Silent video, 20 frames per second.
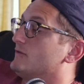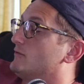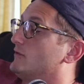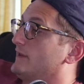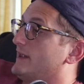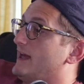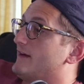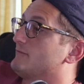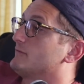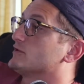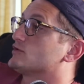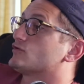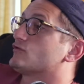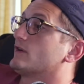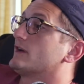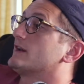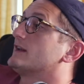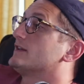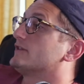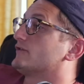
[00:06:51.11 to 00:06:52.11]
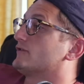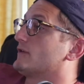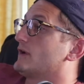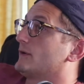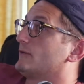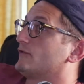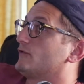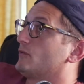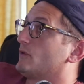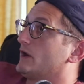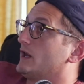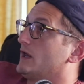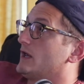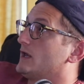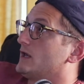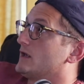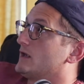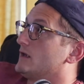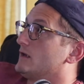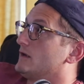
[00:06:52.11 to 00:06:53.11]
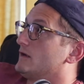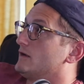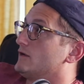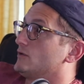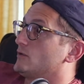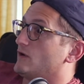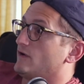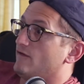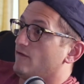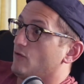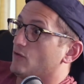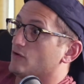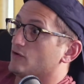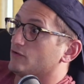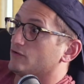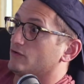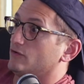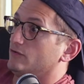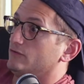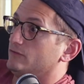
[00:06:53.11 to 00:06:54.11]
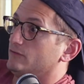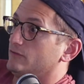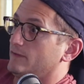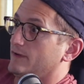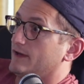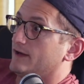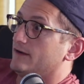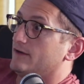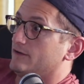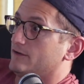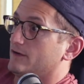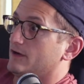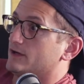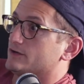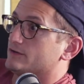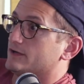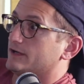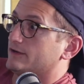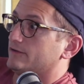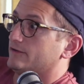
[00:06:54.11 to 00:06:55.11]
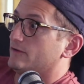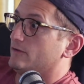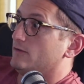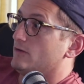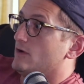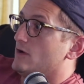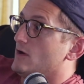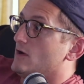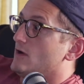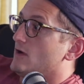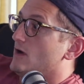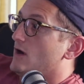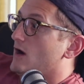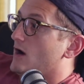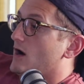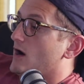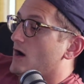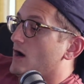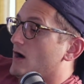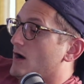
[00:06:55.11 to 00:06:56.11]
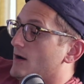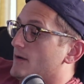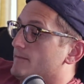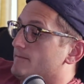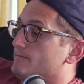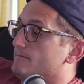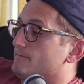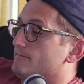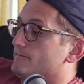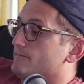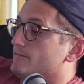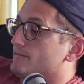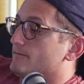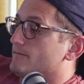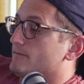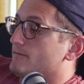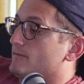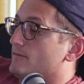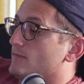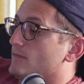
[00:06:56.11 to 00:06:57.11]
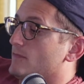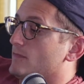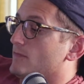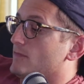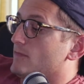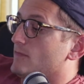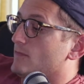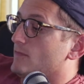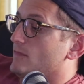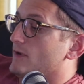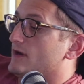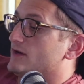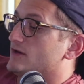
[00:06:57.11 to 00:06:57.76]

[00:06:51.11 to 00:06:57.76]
really have much credit history. I was 24 years old when we got it under contract. So we